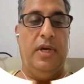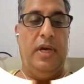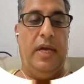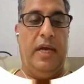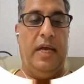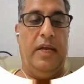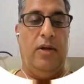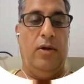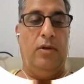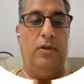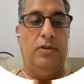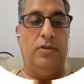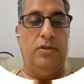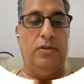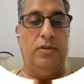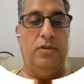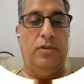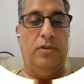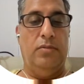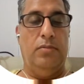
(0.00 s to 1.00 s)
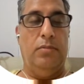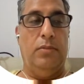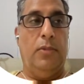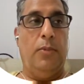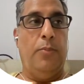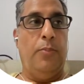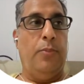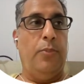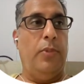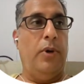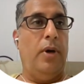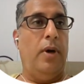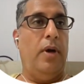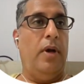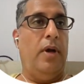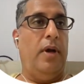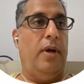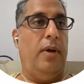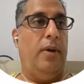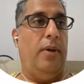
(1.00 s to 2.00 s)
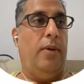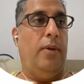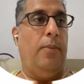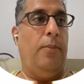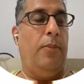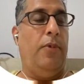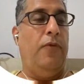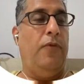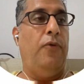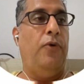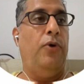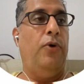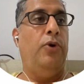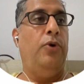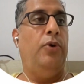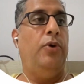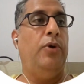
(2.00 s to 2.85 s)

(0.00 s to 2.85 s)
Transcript: And also before